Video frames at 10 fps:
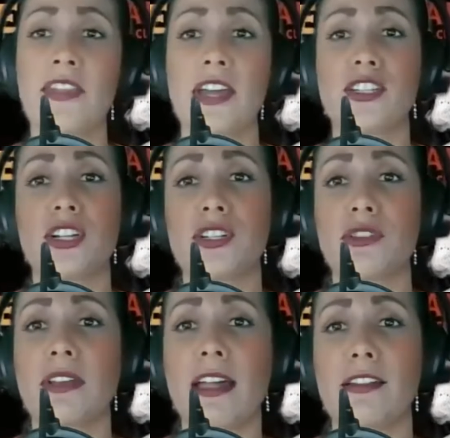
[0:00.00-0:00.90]
that church
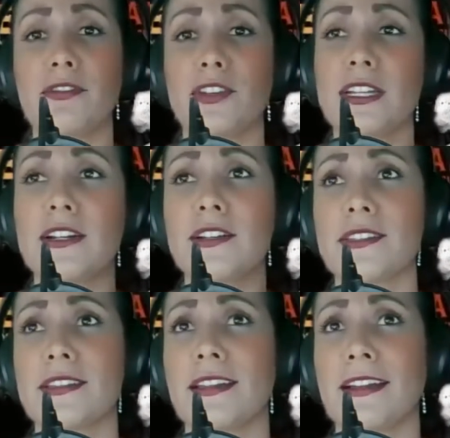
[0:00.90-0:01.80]
in Ocala for years.
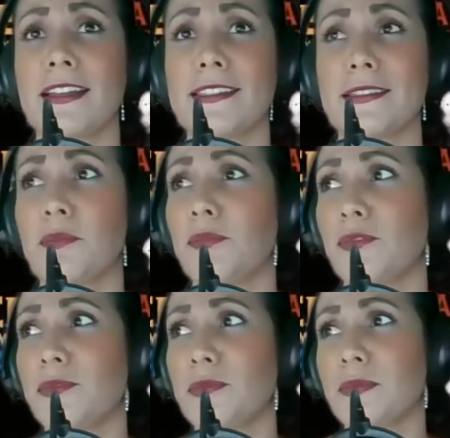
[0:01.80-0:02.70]
And I guess some
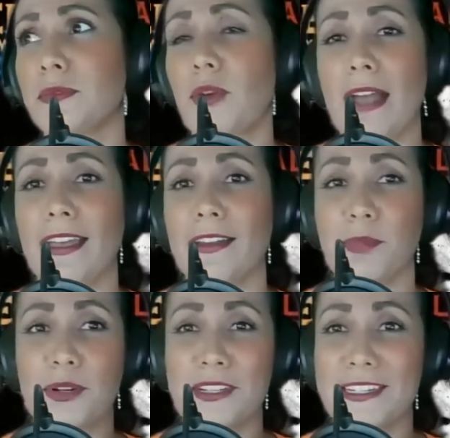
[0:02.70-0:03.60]
crackhead
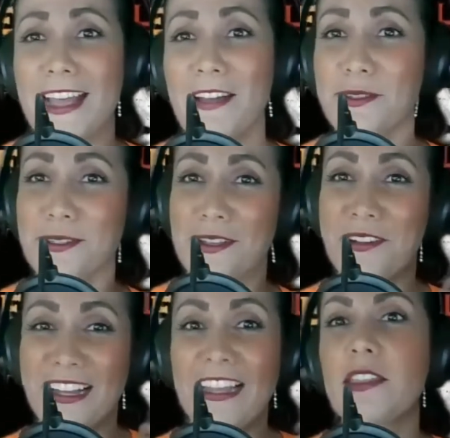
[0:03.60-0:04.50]
burned it down. So
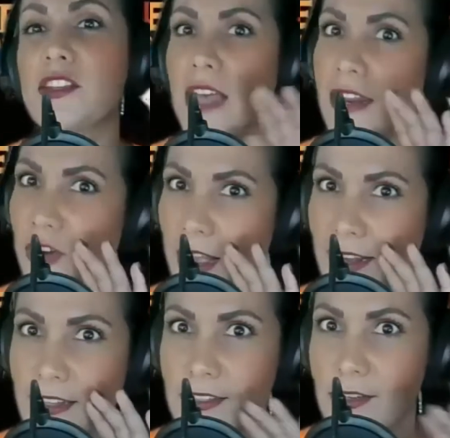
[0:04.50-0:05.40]
there's a lot of
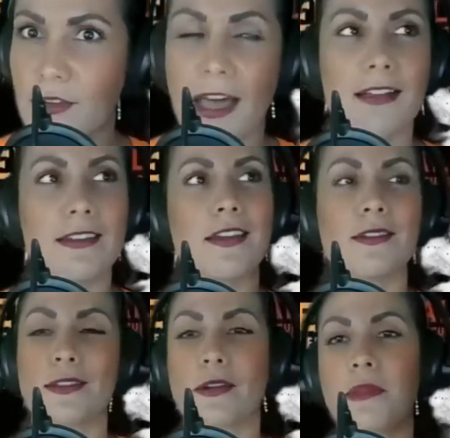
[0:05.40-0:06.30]
crackheads in Ocala though.
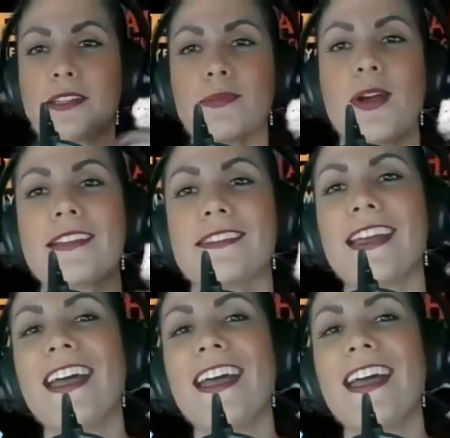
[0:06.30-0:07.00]
So I'm not surprised.